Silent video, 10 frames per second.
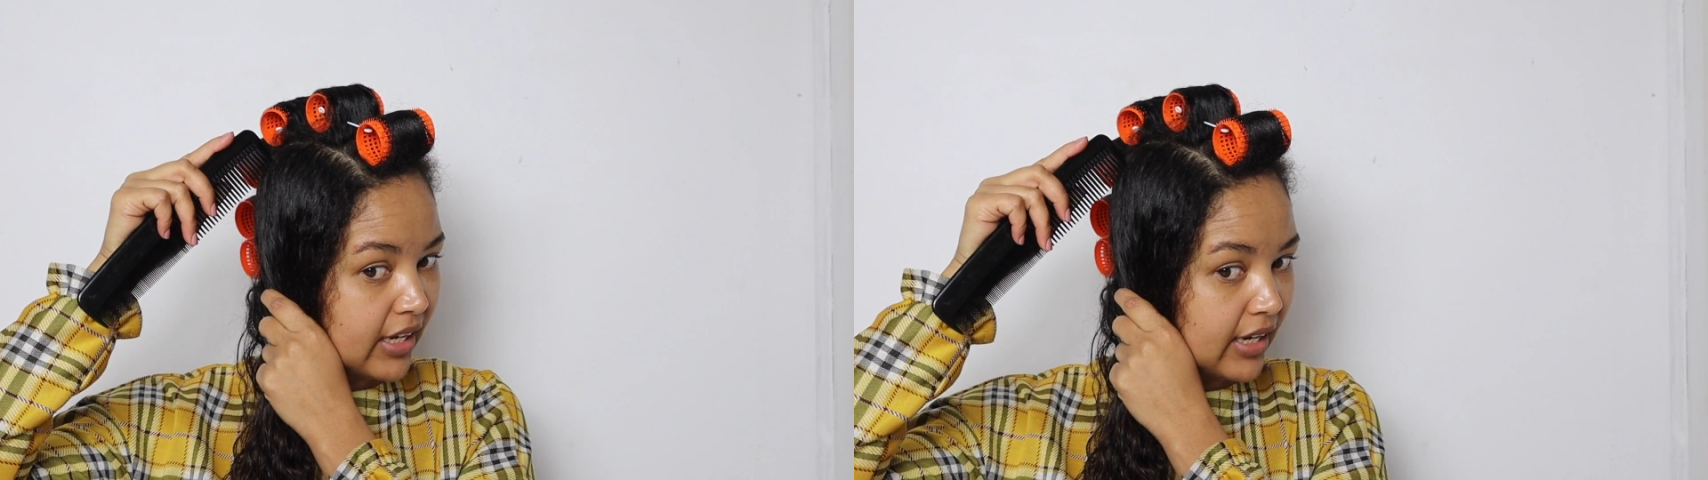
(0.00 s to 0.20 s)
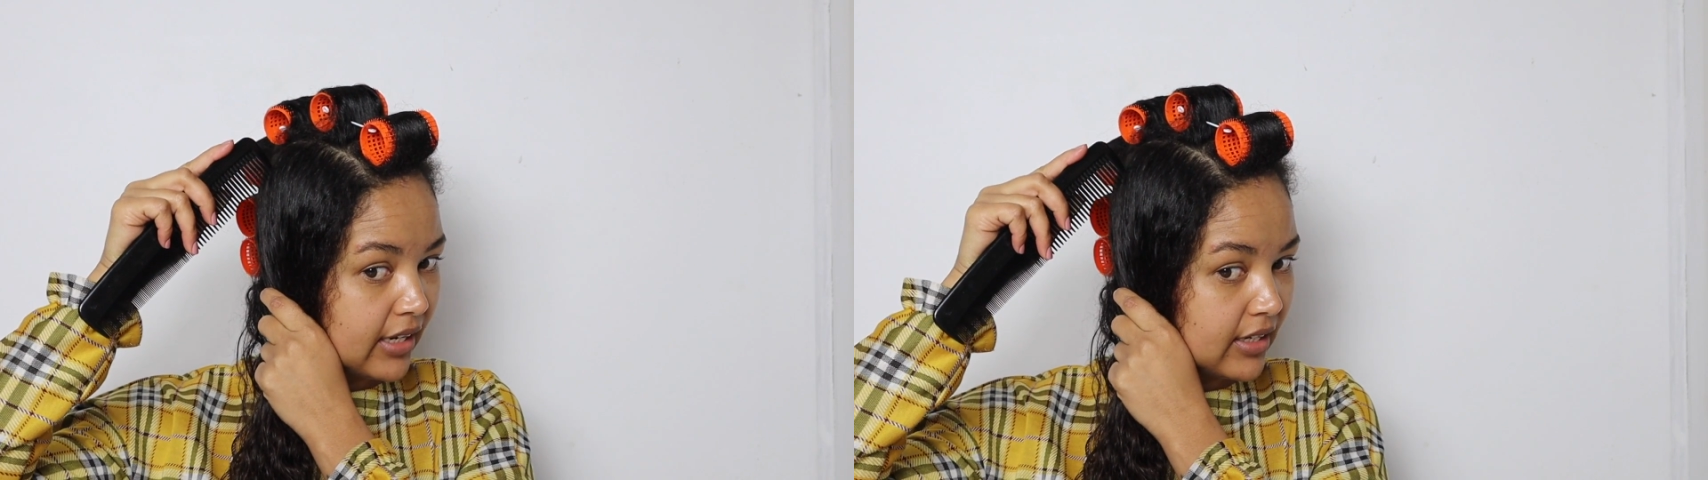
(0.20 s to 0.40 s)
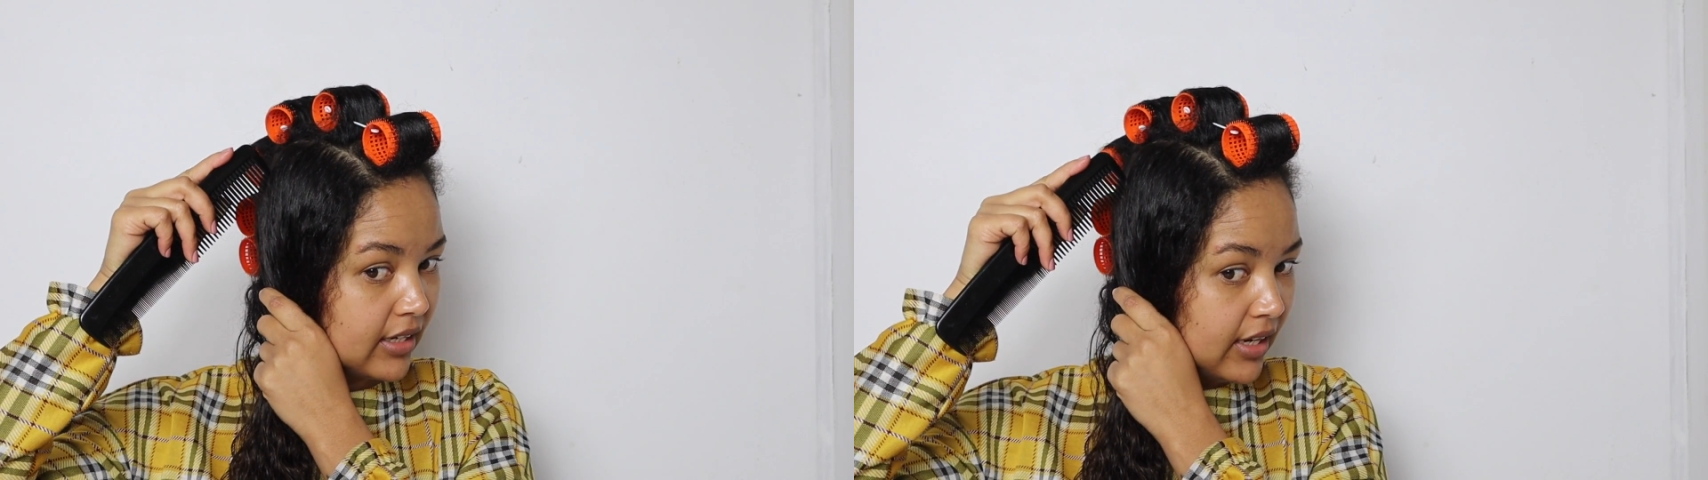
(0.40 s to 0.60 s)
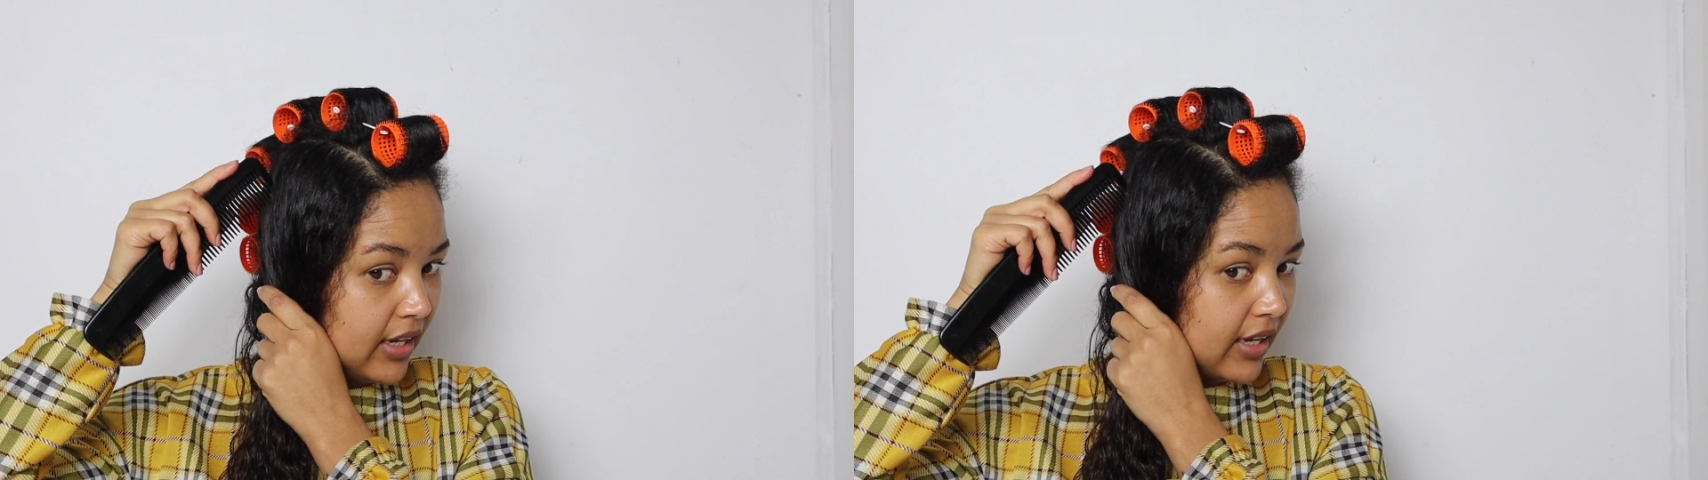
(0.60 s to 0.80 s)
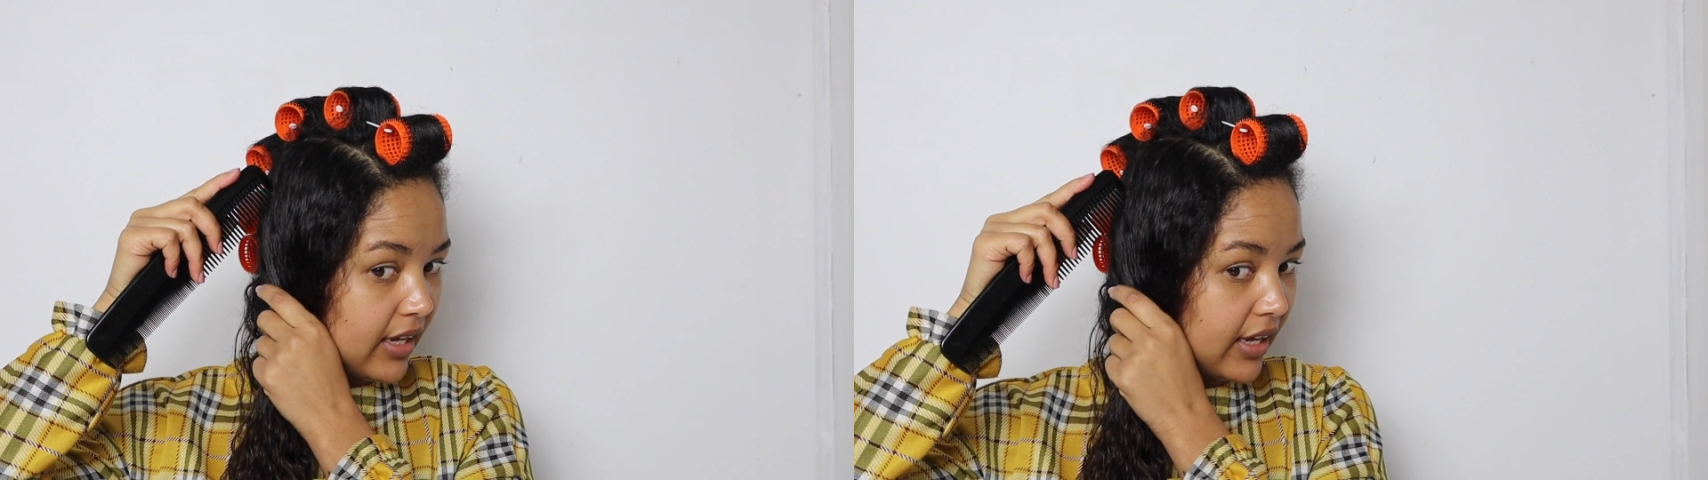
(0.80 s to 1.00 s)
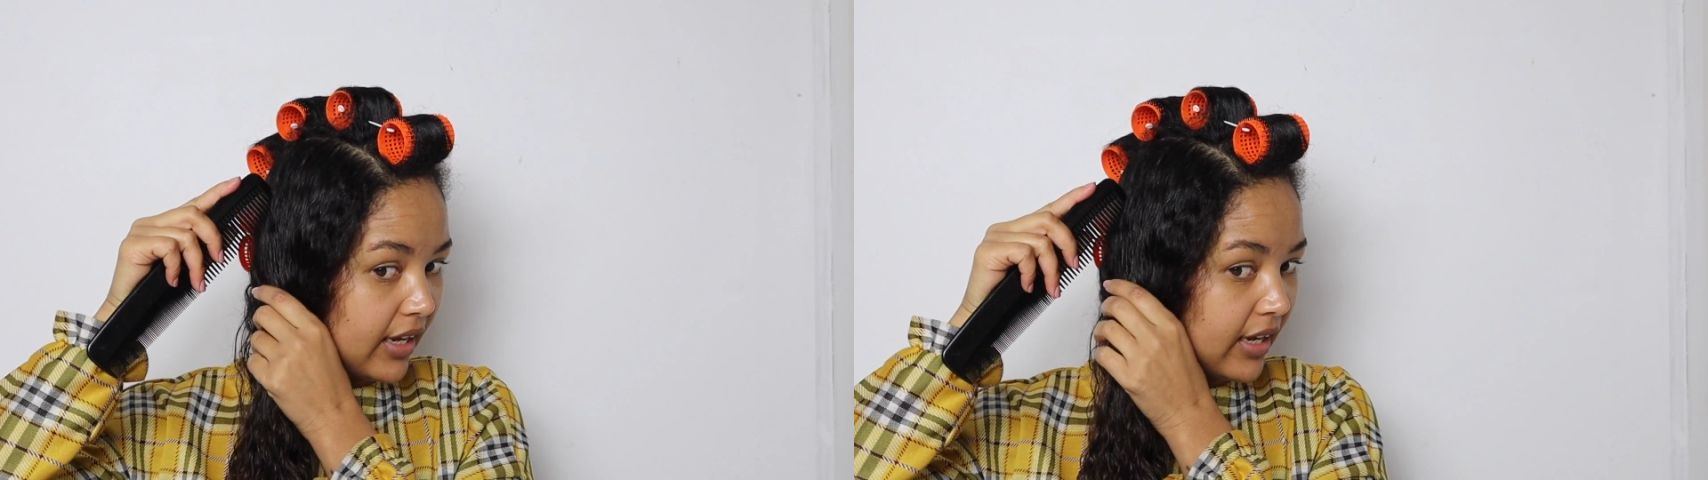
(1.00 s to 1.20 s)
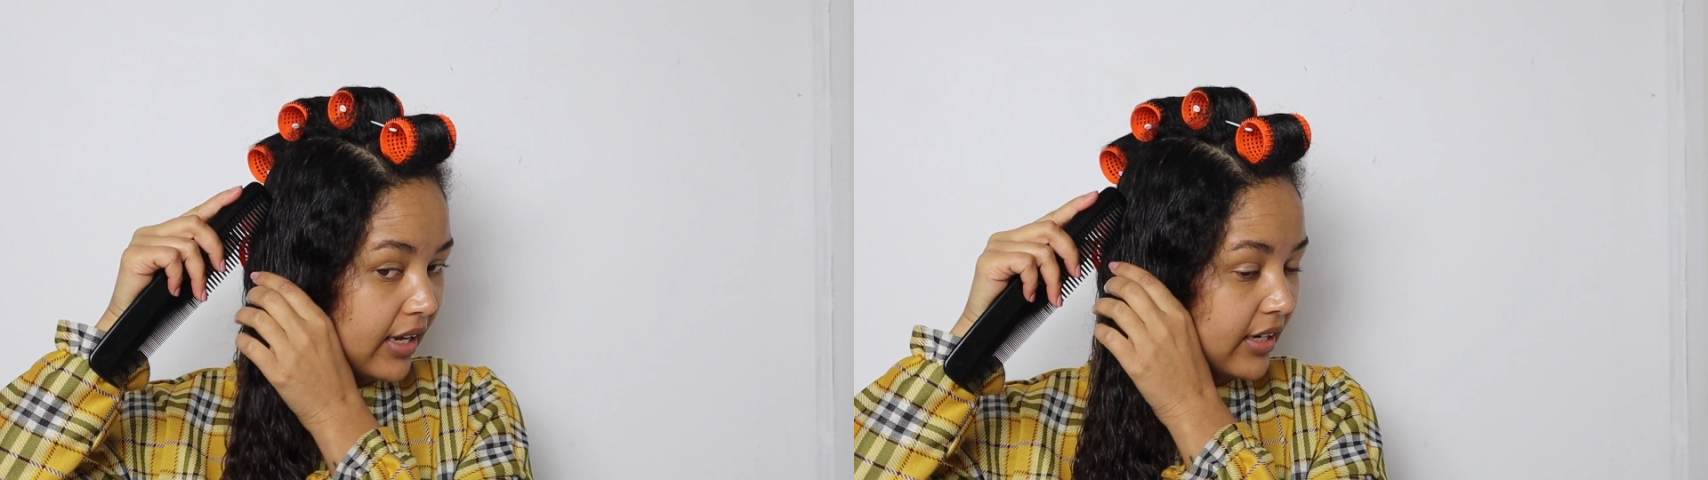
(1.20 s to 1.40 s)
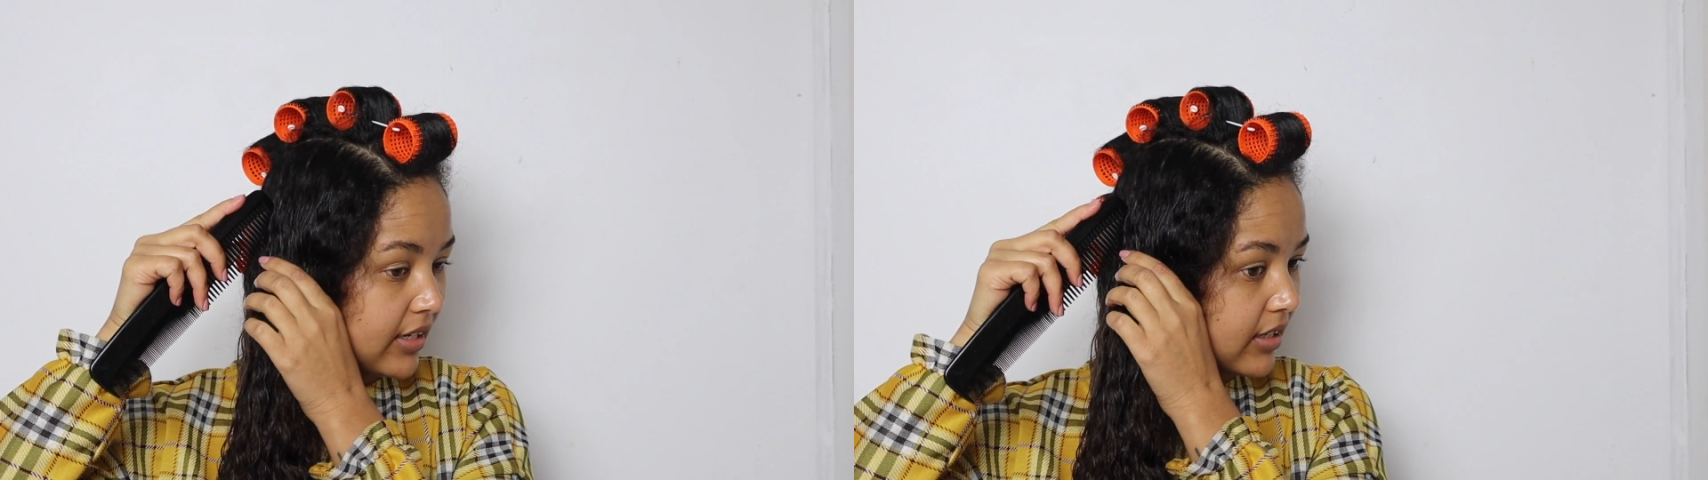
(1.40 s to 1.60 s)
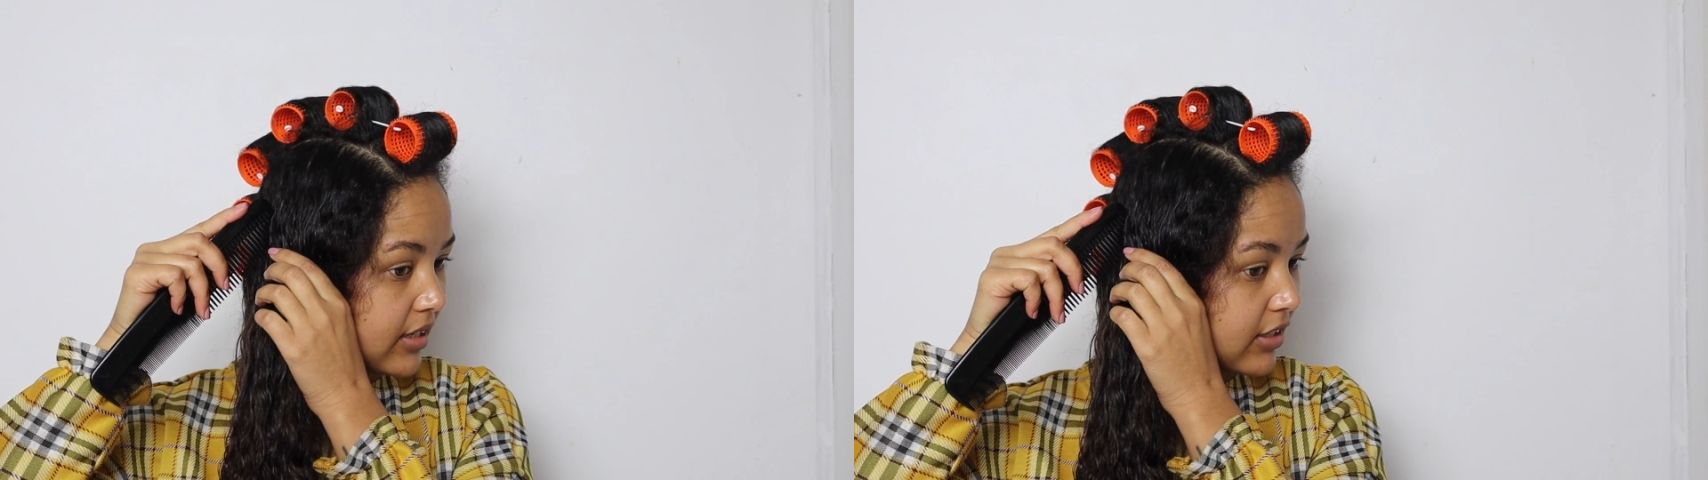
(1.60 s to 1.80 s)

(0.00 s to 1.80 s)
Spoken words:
head and